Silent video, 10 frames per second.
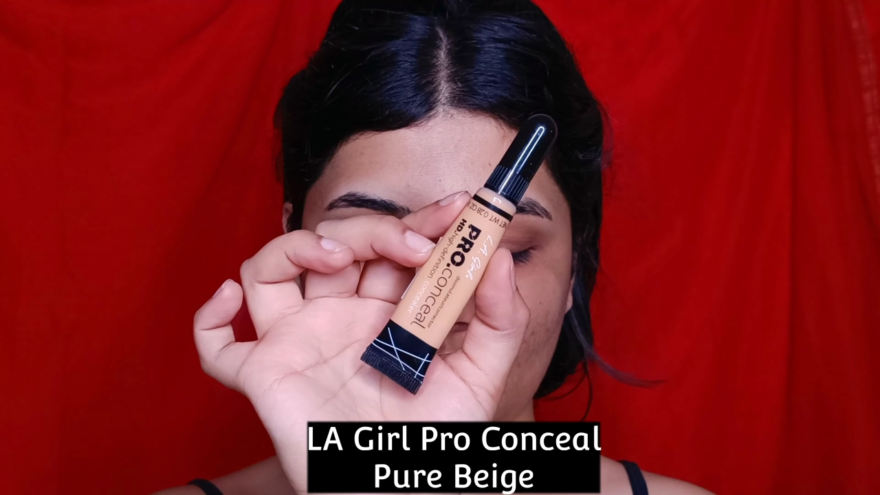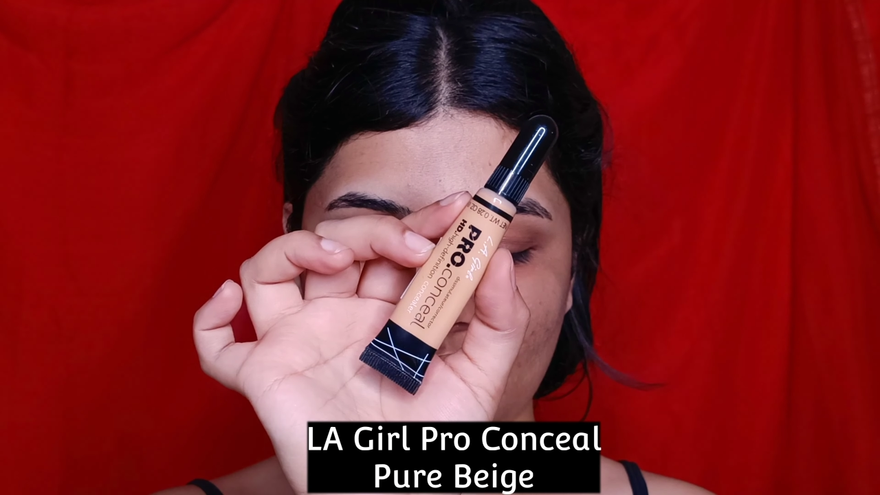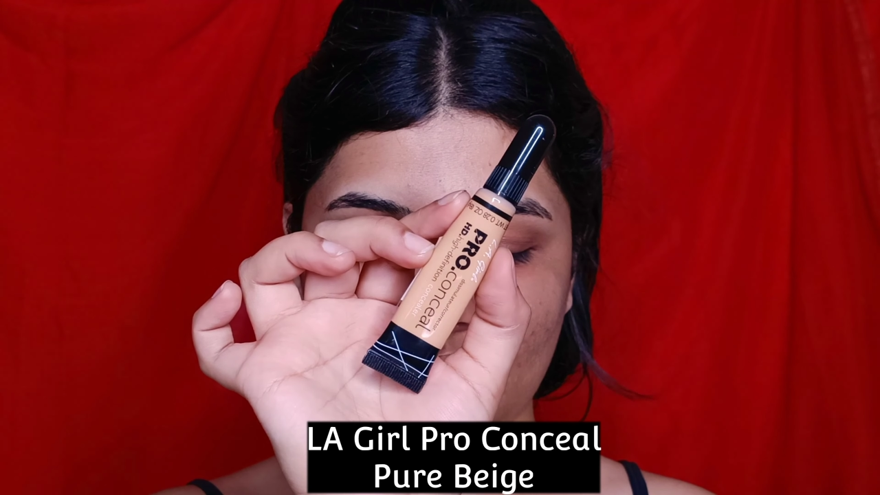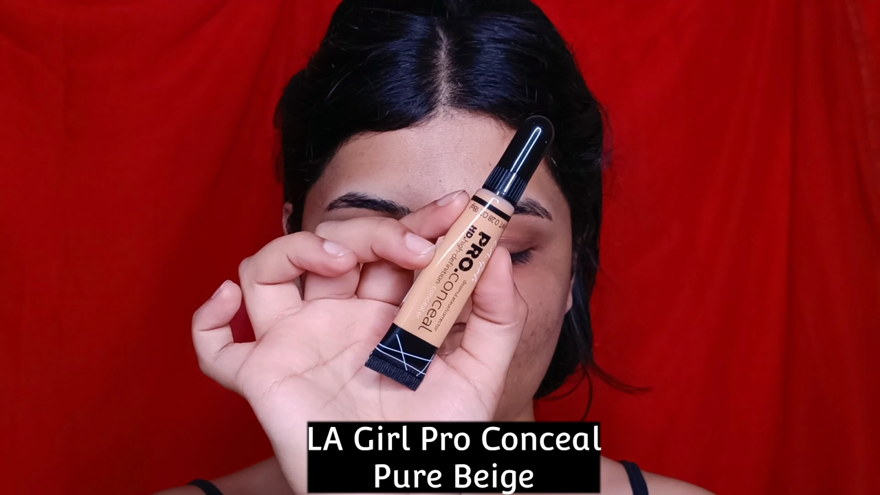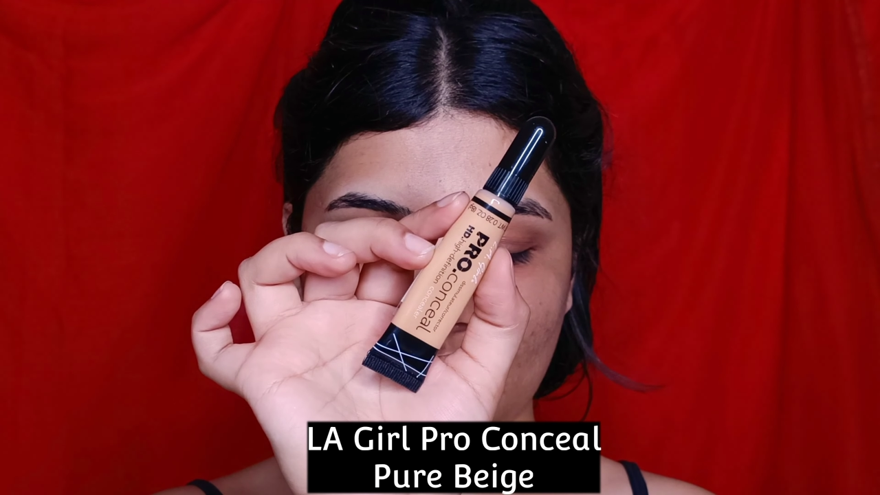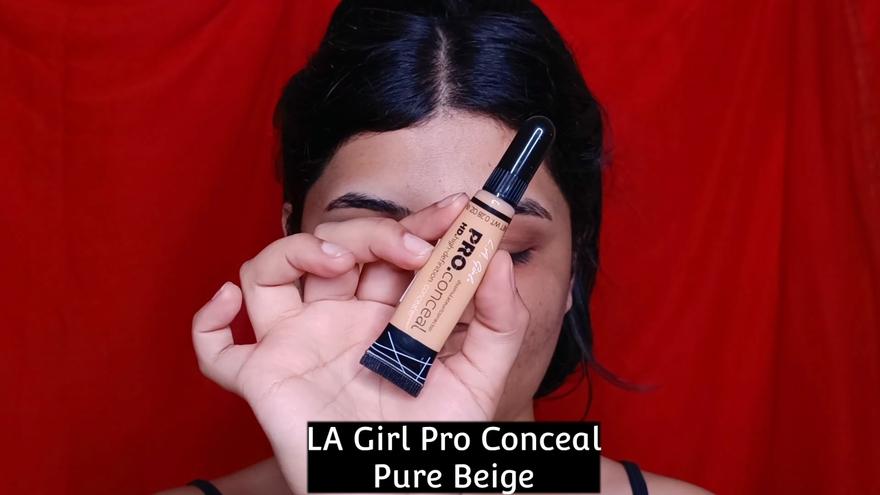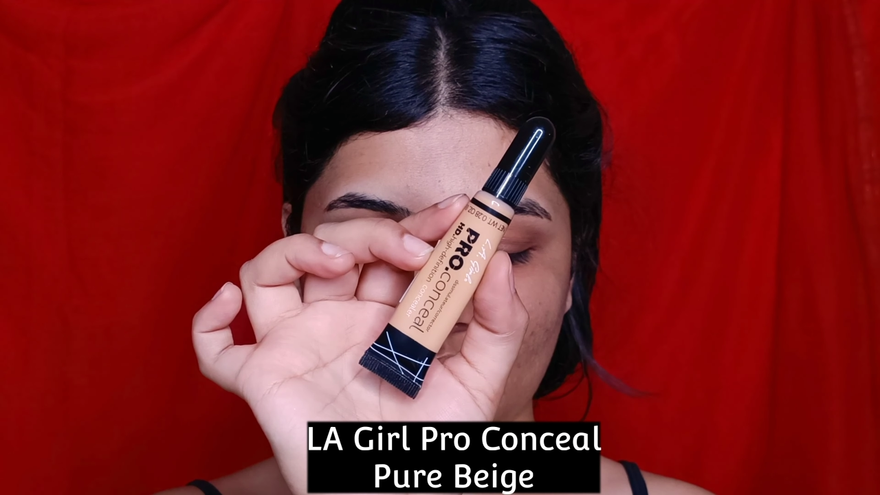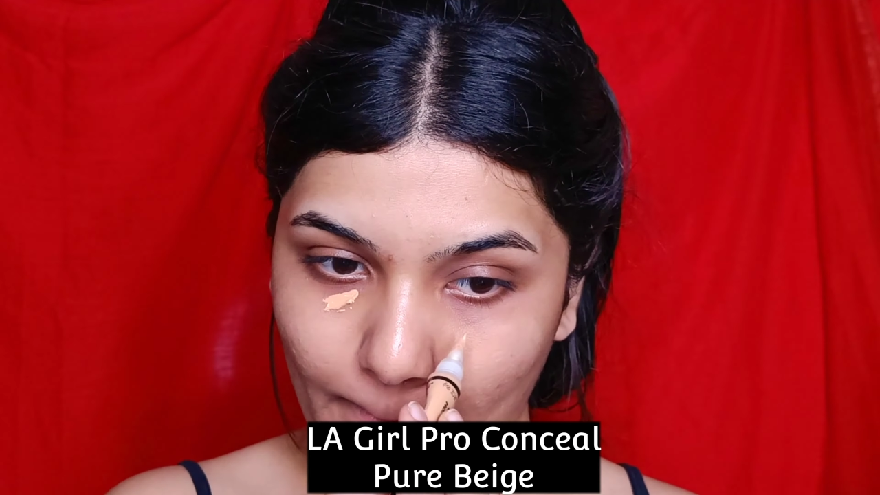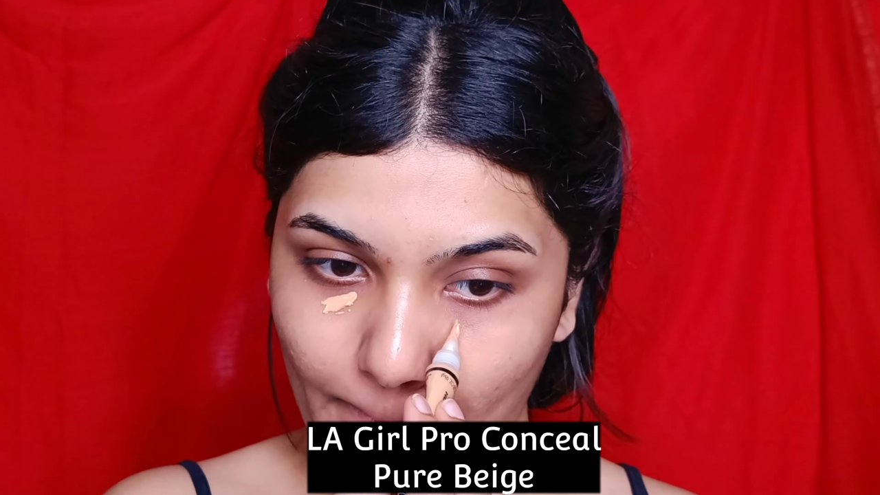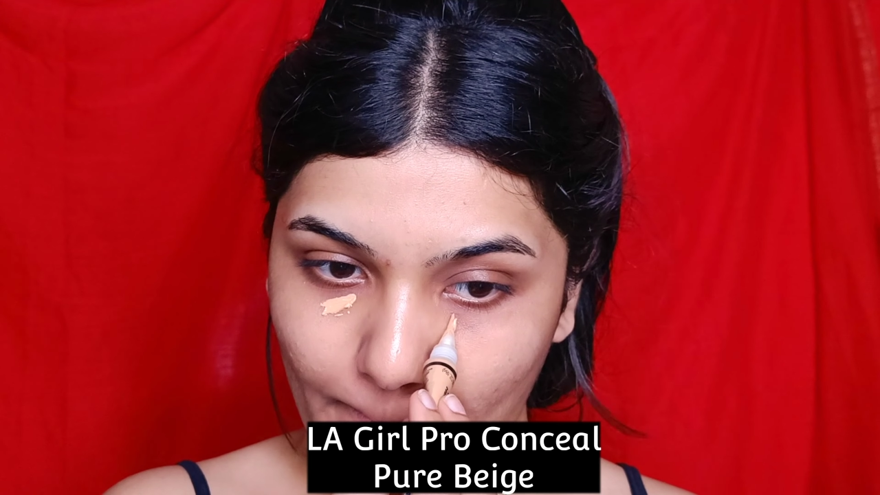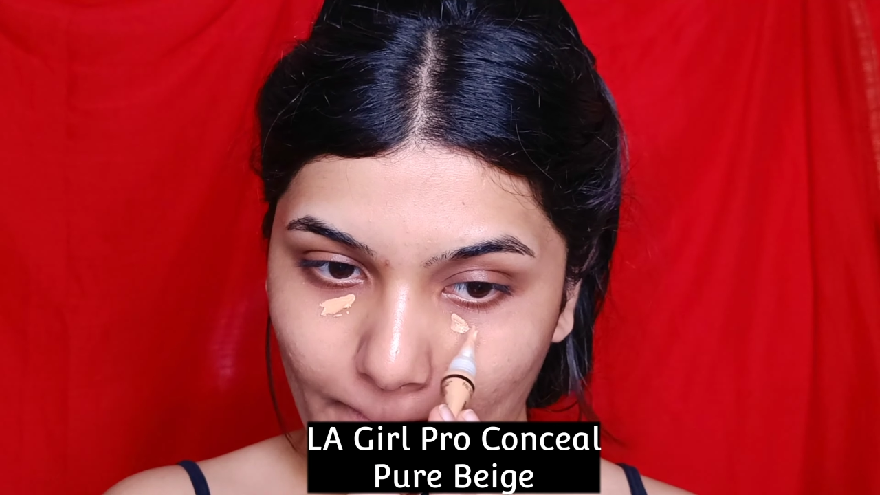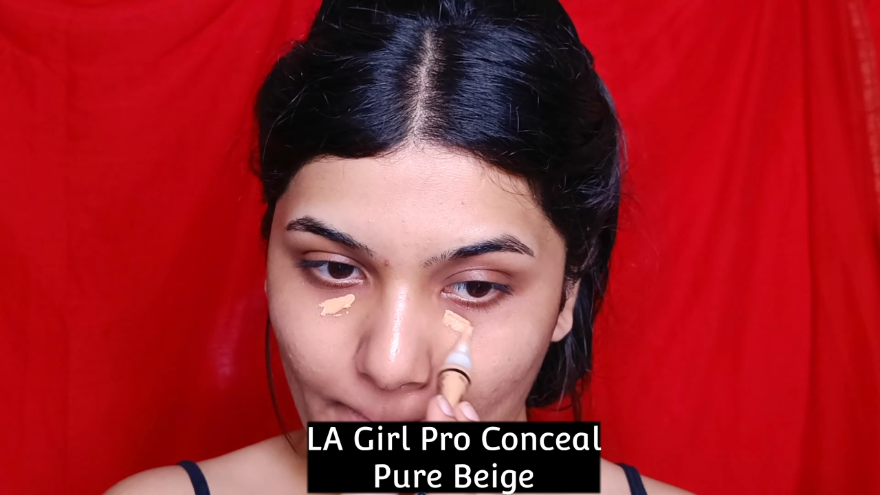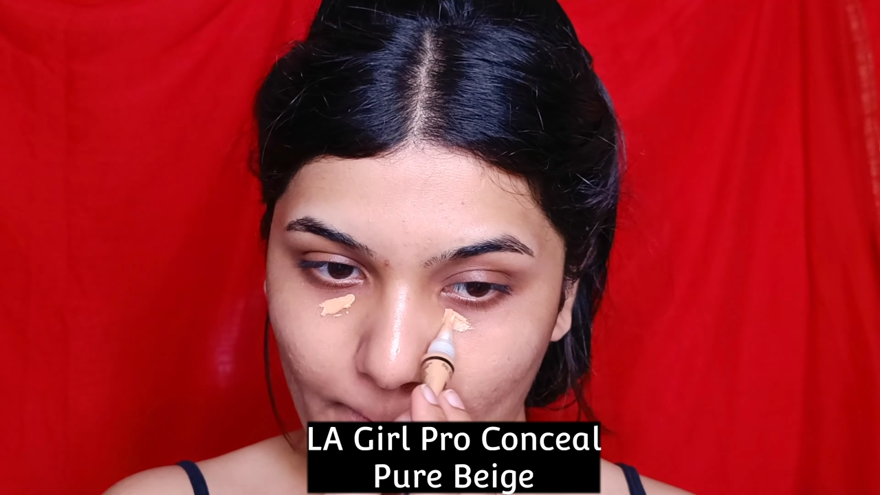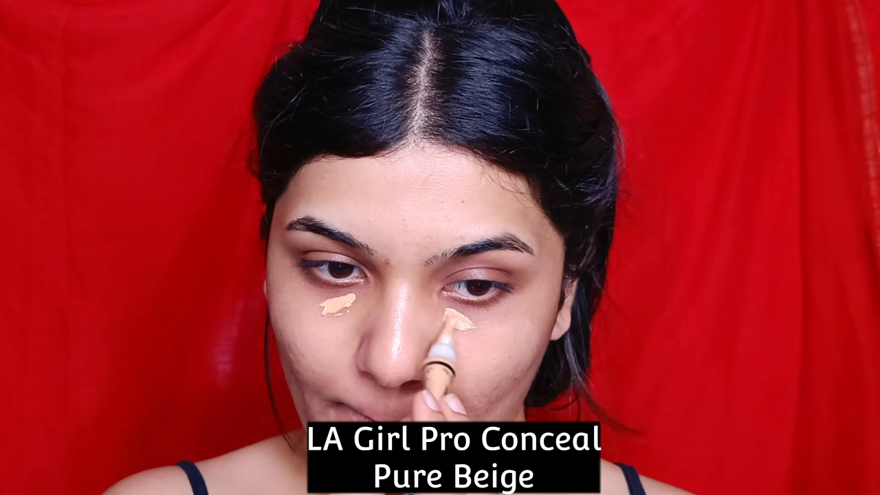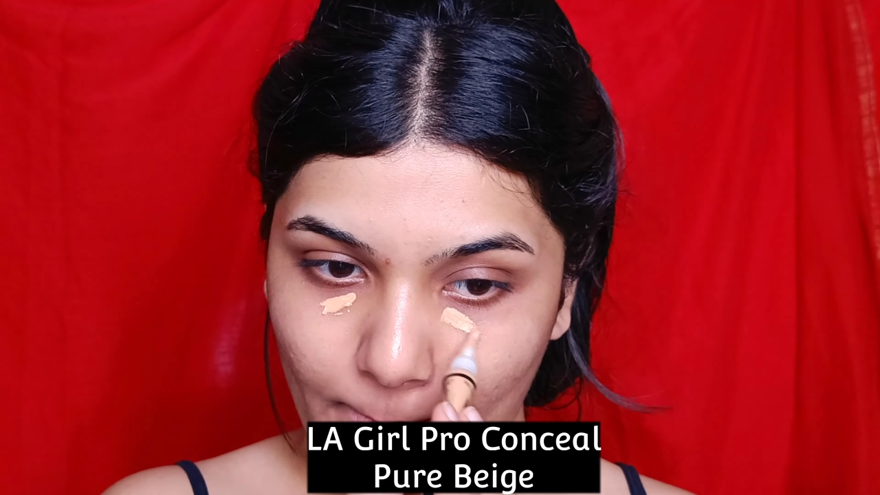Next up, I'm going to use
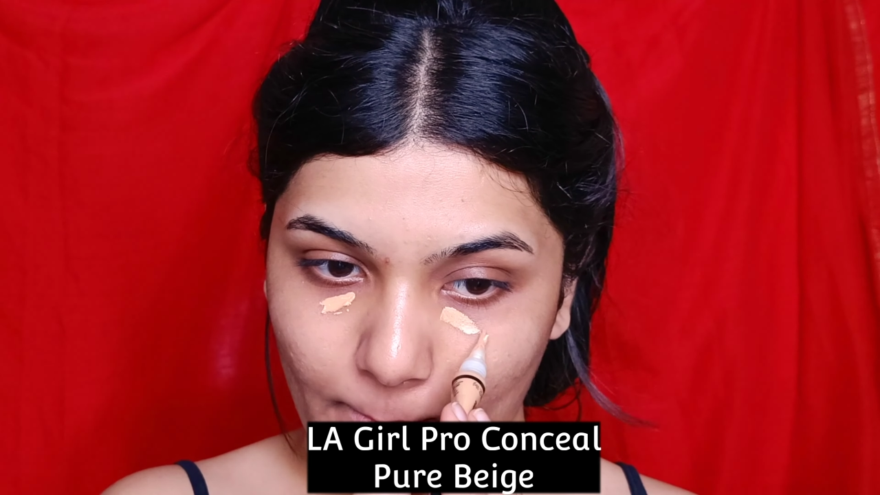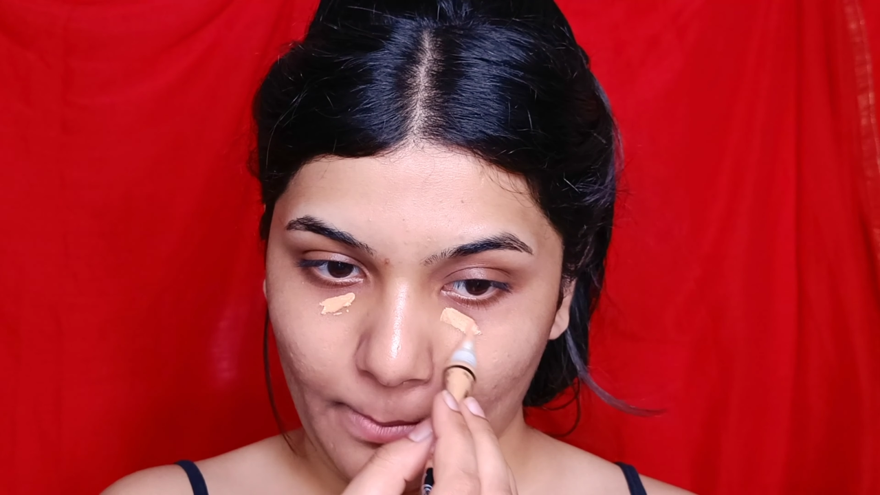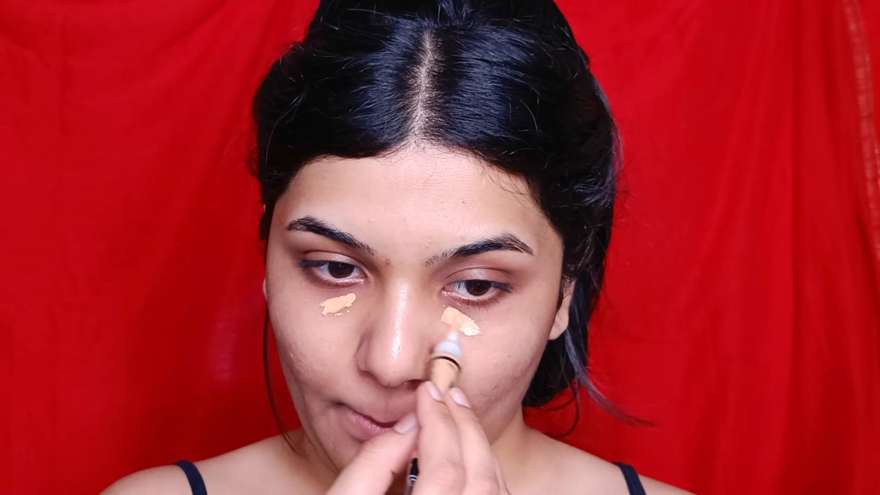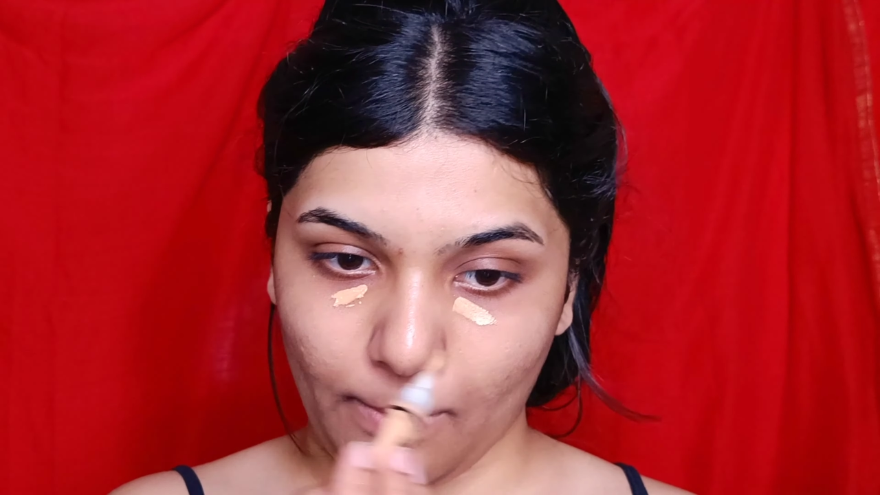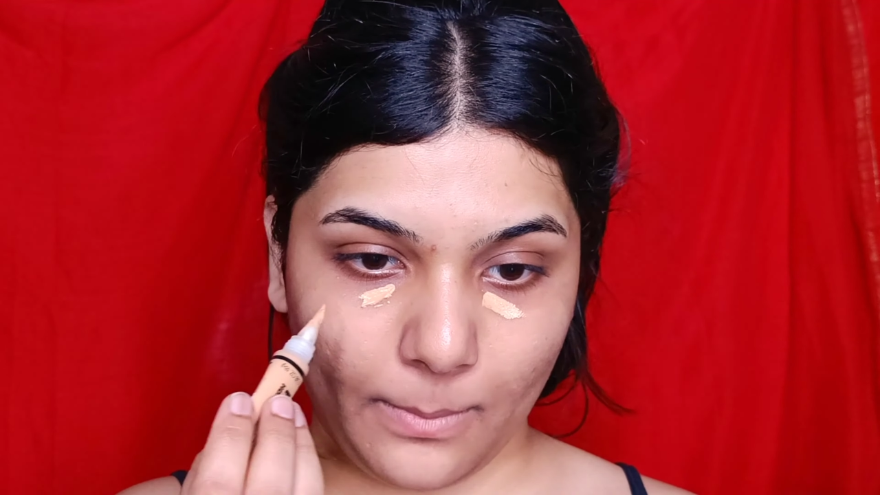the Illegal Pro